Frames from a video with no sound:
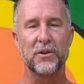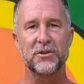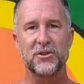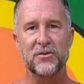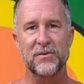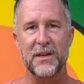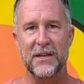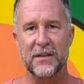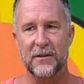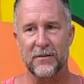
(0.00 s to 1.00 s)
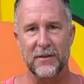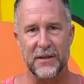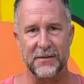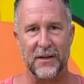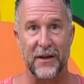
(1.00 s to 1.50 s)
doing
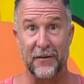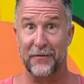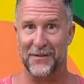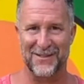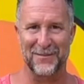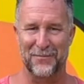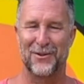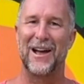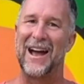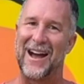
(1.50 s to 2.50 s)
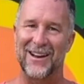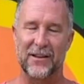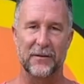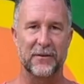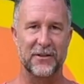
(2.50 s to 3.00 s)
this kind of simple hack,
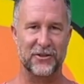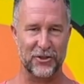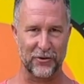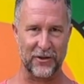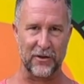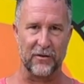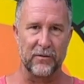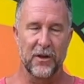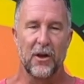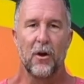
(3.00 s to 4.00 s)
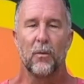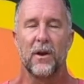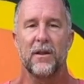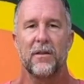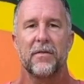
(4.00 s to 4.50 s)
I'm going to show you one
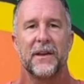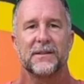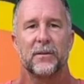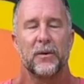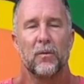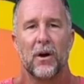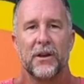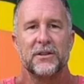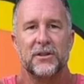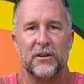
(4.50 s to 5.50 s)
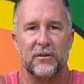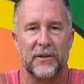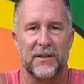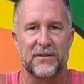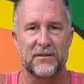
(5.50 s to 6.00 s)
of the things that we want to do
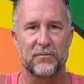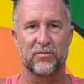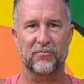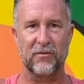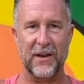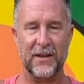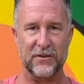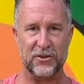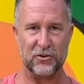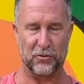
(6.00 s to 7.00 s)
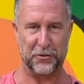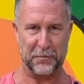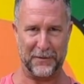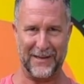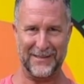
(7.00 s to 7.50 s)
is bring the shoulder
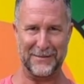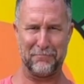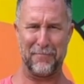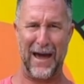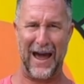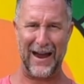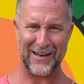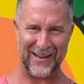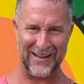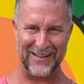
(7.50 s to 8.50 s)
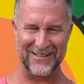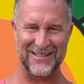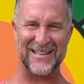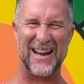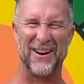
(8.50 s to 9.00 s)
blades back and
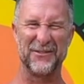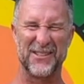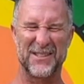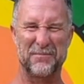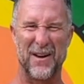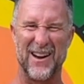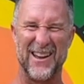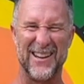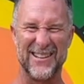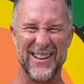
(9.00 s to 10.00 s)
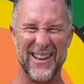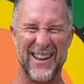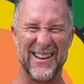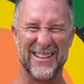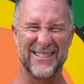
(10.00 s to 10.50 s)
down the spine
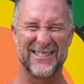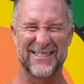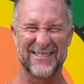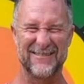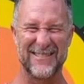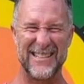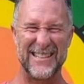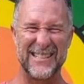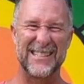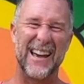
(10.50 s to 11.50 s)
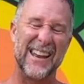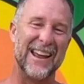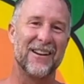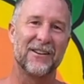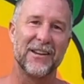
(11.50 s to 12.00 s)
and squeeze that
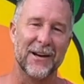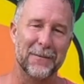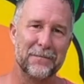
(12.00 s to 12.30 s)
area.